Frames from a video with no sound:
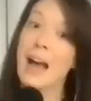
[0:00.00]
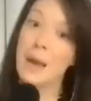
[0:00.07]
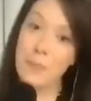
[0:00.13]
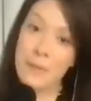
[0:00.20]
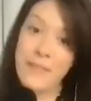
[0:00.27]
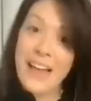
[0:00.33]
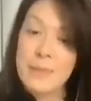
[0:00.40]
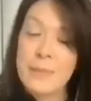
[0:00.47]
I'm
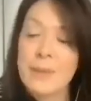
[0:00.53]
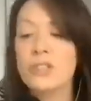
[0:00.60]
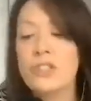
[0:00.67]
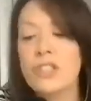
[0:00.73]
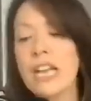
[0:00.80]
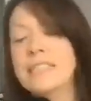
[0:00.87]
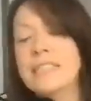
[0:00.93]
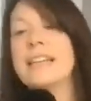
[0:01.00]
available.
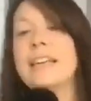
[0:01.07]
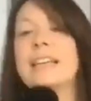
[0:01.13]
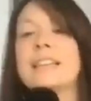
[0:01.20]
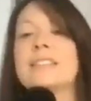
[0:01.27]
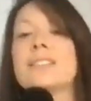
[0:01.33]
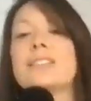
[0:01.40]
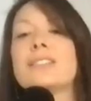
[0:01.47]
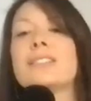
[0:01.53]
Jessie,
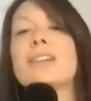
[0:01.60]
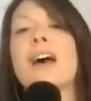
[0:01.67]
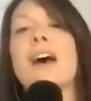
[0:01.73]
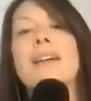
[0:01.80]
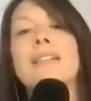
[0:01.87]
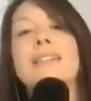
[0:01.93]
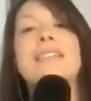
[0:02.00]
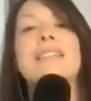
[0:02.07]

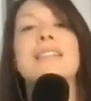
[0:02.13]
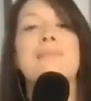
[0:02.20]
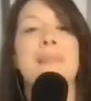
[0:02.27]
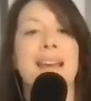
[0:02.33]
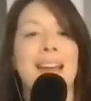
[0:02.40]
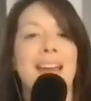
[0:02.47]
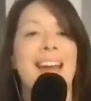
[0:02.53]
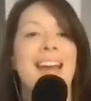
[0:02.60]
talk to
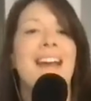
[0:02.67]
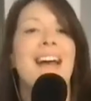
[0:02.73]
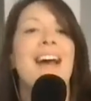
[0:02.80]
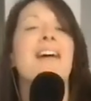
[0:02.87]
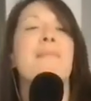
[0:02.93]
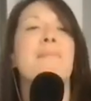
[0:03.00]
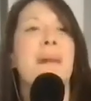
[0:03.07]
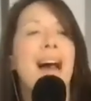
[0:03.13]
me
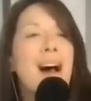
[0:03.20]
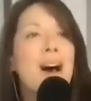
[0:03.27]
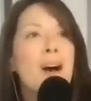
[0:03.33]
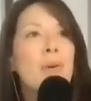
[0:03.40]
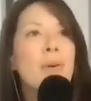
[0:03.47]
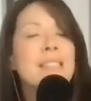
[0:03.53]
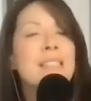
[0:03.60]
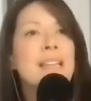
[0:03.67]

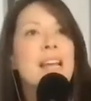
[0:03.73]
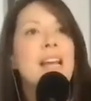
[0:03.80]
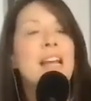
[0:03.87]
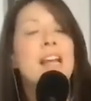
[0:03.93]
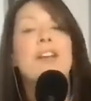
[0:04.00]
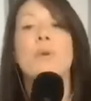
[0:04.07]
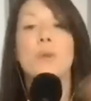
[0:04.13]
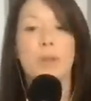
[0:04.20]
about
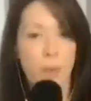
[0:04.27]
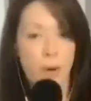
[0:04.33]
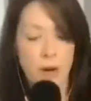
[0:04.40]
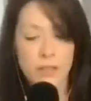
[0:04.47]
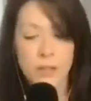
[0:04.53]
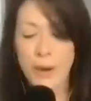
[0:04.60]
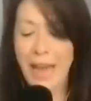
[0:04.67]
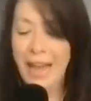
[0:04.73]
you. You are
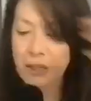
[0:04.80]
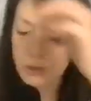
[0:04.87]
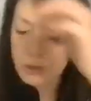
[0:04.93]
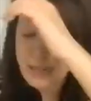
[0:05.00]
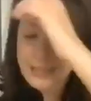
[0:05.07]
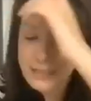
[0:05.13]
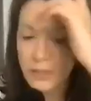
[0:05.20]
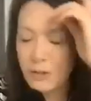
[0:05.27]
also an
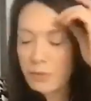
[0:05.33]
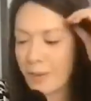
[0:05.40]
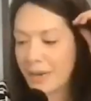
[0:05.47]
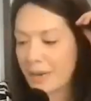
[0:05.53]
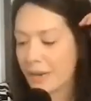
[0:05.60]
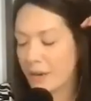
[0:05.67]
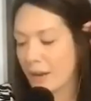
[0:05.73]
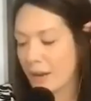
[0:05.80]
actress, and
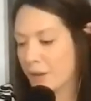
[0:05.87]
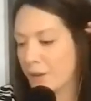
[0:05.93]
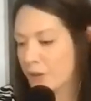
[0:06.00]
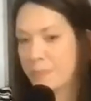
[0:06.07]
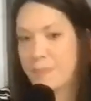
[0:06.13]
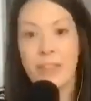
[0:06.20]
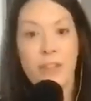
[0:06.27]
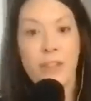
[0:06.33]
you're
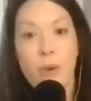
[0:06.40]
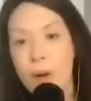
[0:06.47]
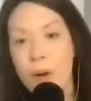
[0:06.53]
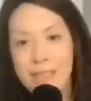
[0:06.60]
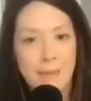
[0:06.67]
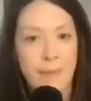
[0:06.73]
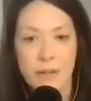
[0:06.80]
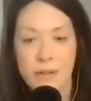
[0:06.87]
in Mythic
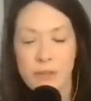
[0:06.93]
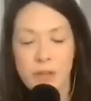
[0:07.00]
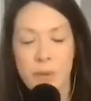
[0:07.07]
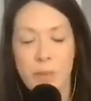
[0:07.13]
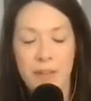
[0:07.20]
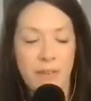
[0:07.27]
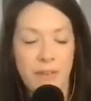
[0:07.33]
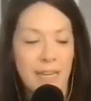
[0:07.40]
Quest. I mean, you're in so
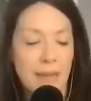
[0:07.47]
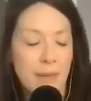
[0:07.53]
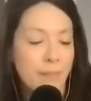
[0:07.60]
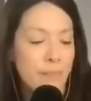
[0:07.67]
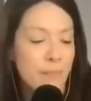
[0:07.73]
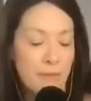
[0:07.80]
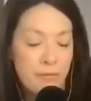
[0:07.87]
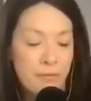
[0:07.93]
many funny
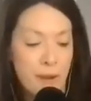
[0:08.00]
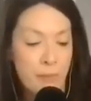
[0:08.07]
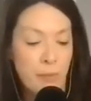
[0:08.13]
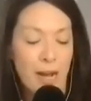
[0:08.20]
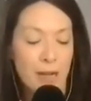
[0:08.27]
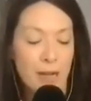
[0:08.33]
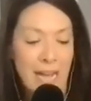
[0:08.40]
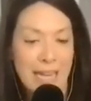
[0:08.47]
and fun
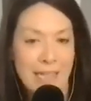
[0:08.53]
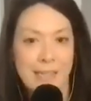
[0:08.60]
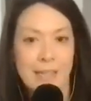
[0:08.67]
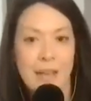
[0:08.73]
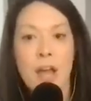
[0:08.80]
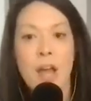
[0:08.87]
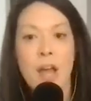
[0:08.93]
projects.